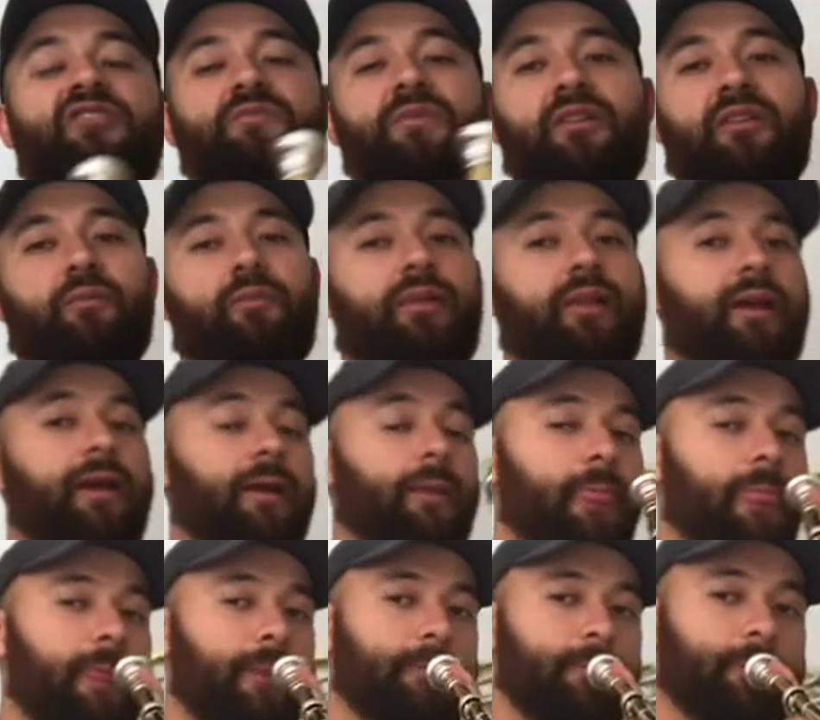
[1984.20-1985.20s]
me to play
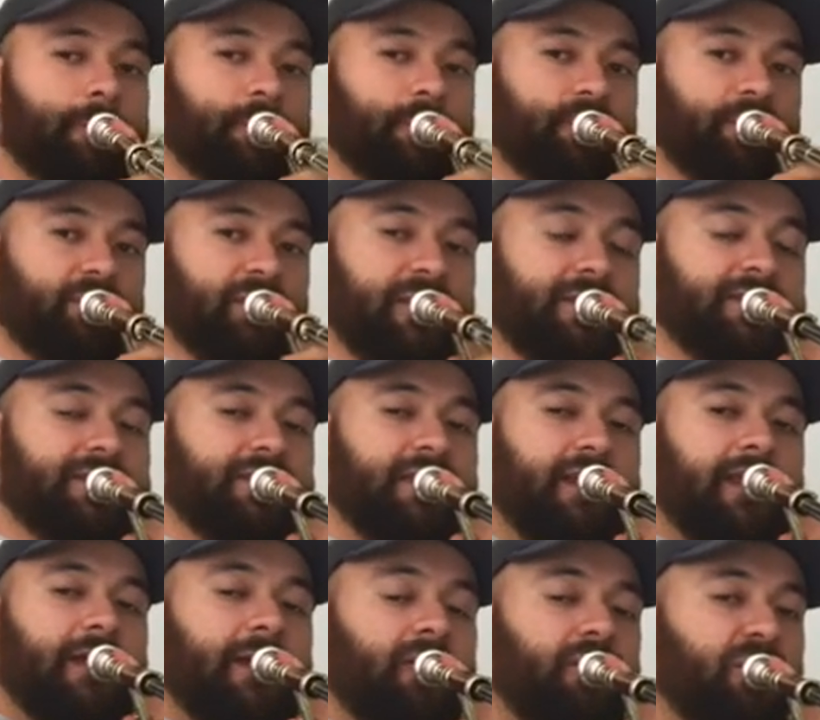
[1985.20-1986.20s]
the
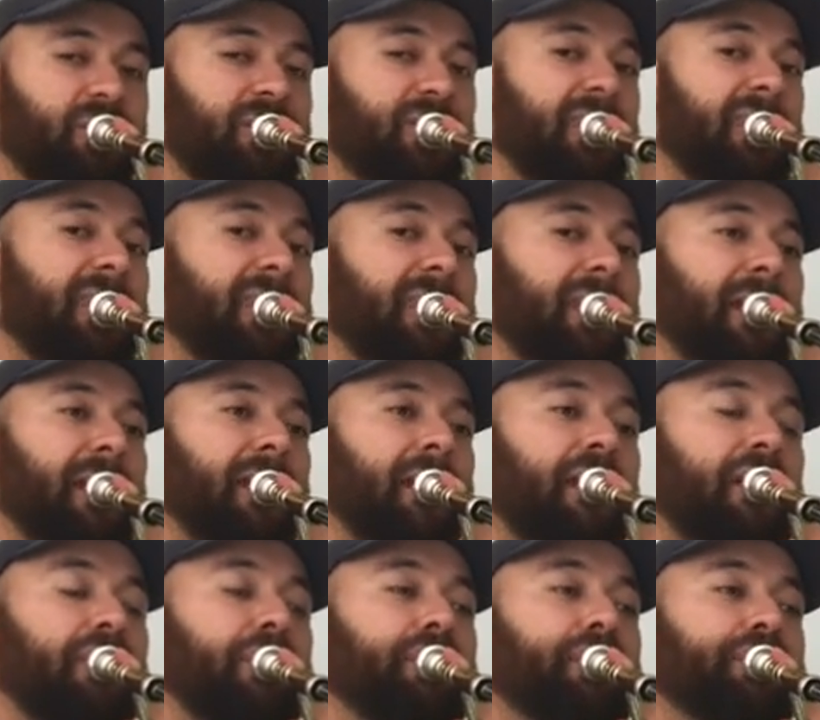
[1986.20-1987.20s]
C
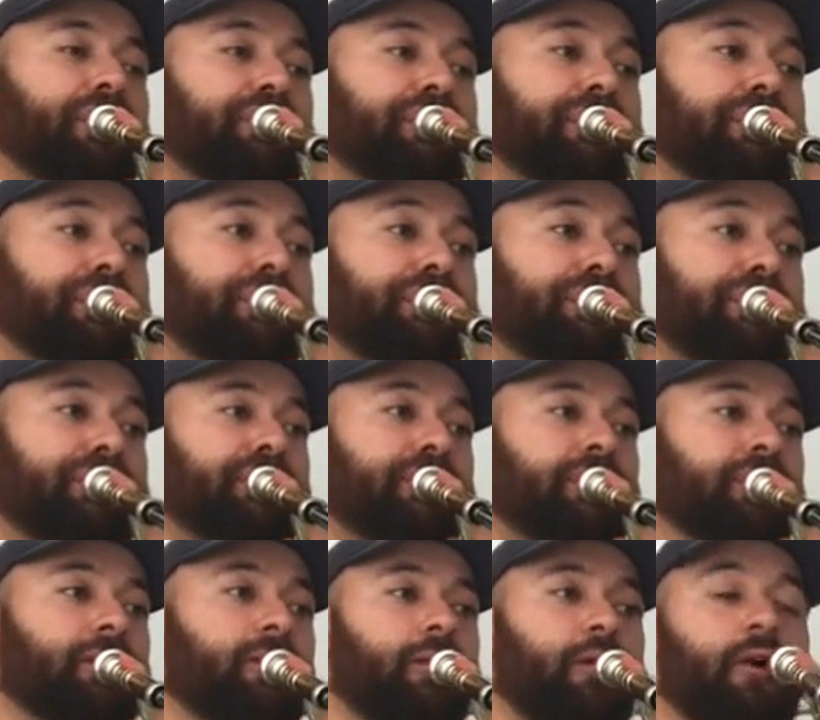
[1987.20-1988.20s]

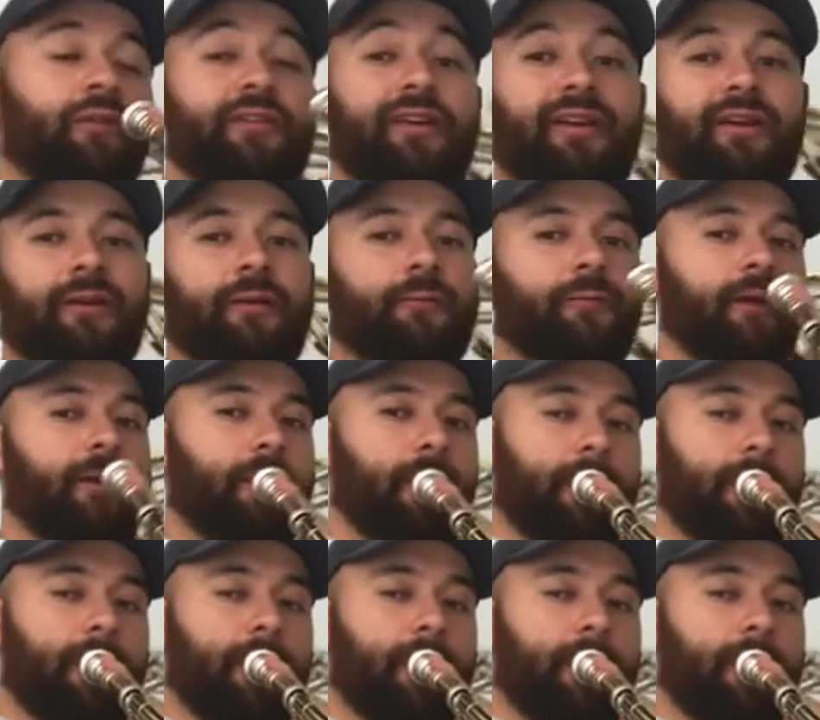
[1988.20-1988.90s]
over here, right?